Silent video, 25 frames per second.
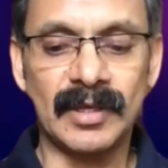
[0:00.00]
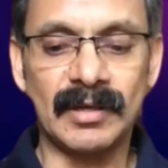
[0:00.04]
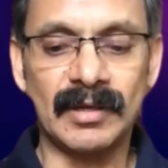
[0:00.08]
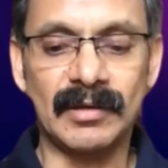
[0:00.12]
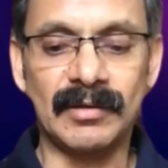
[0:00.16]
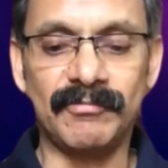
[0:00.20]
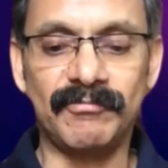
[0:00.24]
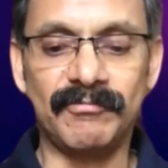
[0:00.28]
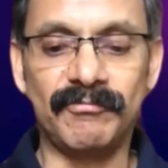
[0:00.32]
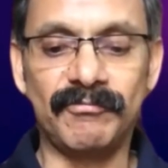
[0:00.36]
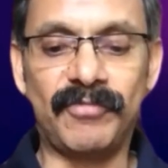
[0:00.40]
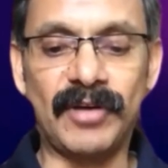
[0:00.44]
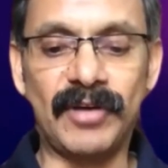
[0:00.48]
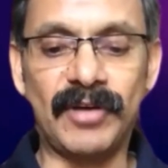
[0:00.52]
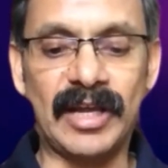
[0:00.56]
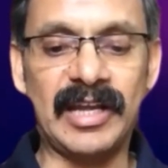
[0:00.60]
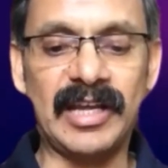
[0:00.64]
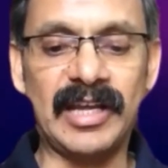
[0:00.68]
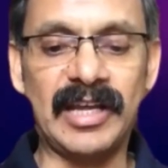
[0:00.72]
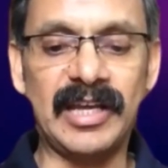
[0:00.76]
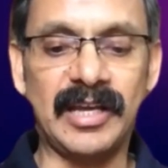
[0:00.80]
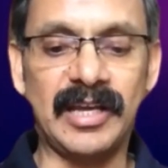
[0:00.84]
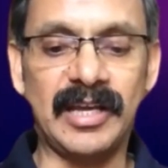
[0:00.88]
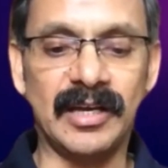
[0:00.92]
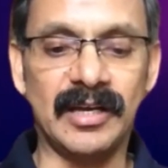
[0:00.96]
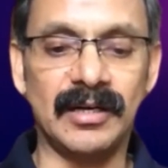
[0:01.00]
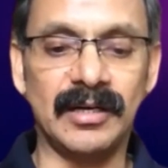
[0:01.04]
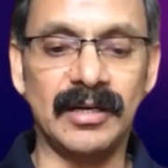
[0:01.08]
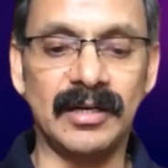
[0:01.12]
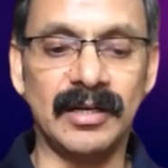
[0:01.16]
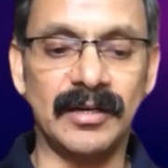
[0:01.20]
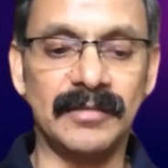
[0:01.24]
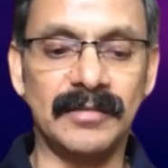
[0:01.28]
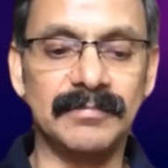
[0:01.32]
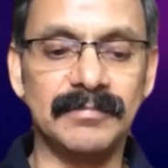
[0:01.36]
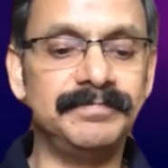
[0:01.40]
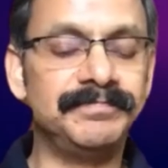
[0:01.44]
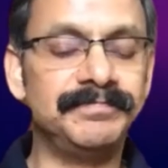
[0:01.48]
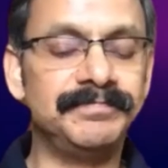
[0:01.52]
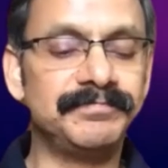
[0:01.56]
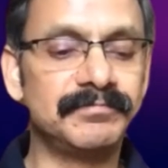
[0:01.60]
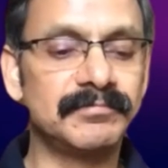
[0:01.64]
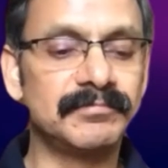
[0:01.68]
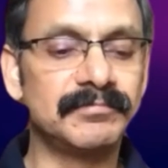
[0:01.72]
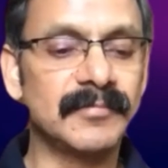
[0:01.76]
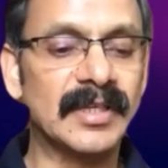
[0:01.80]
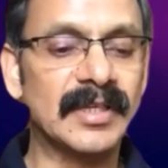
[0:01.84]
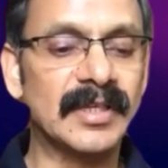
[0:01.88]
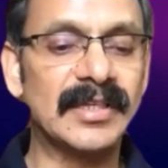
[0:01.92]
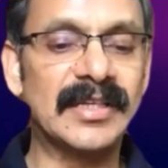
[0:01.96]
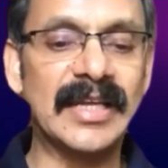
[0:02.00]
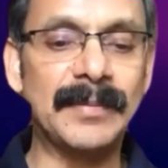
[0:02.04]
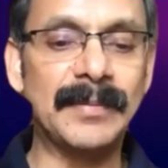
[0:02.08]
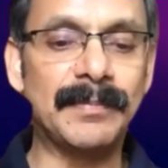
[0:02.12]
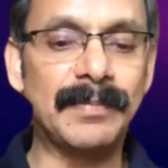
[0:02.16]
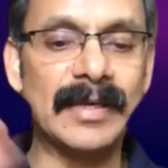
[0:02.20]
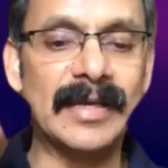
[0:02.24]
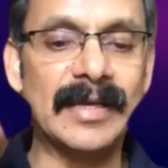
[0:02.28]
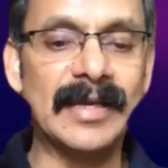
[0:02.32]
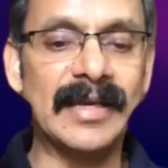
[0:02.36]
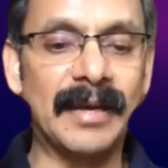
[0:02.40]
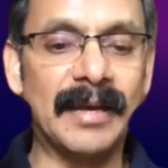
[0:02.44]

very deeply